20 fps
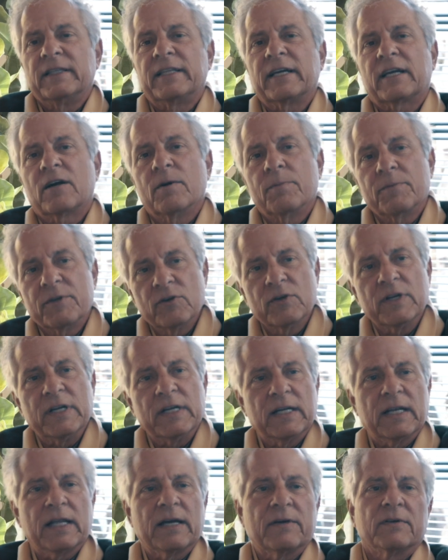The
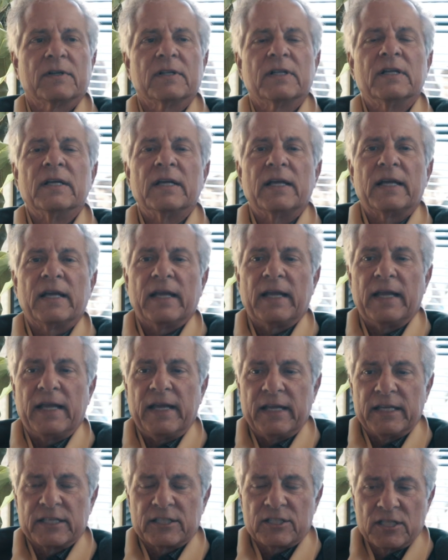community level
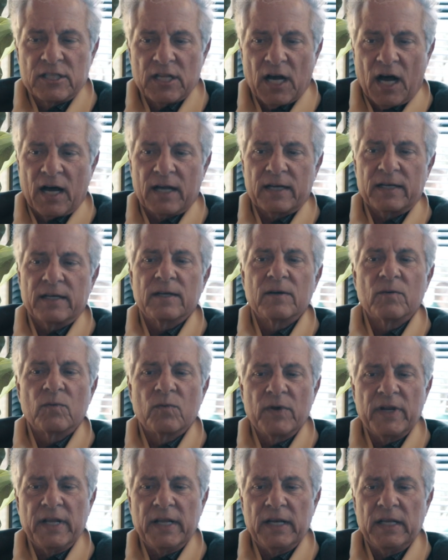is not
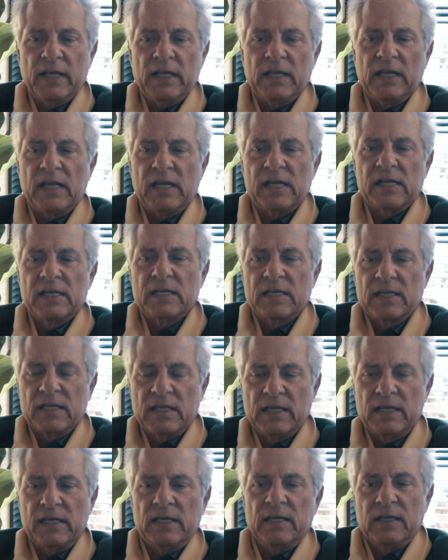really in
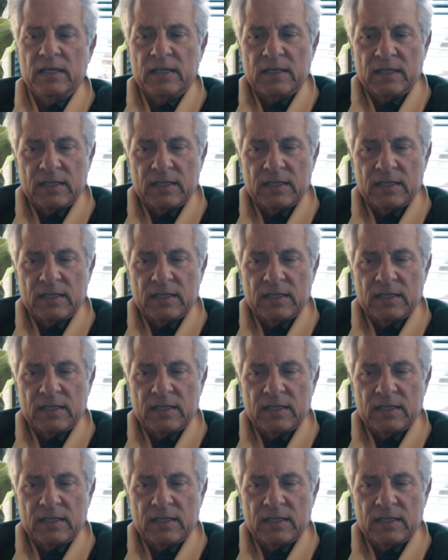the